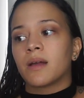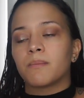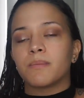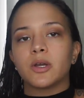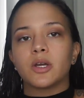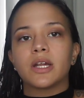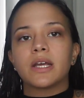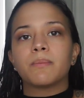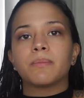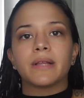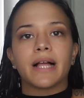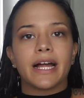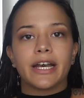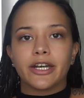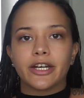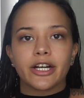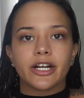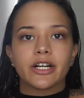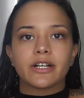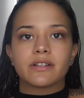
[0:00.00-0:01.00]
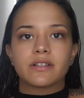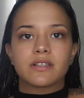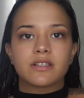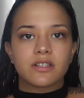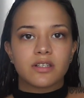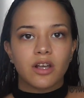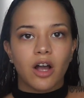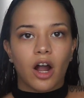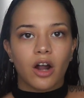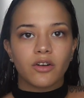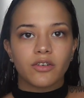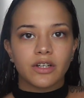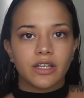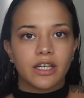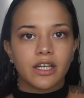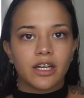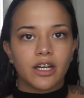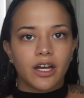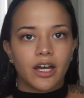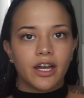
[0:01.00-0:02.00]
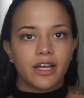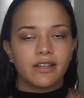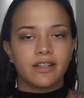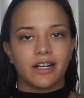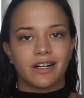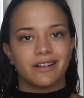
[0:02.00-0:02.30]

Beauty blenders are really good.